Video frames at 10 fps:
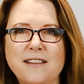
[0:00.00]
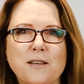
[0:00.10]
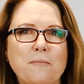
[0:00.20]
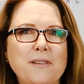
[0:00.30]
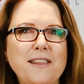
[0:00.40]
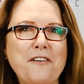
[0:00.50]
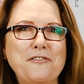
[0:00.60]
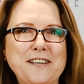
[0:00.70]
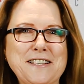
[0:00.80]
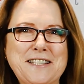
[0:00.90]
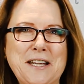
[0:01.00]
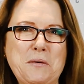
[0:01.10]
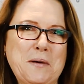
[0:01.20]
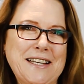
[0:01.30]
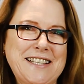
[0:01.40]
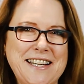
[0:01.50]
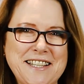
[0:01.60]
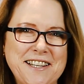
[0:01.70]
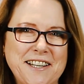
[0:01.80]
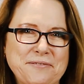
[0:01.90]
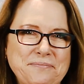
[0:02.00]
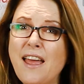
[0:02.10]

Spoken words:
and some lovely seaweed seasoning.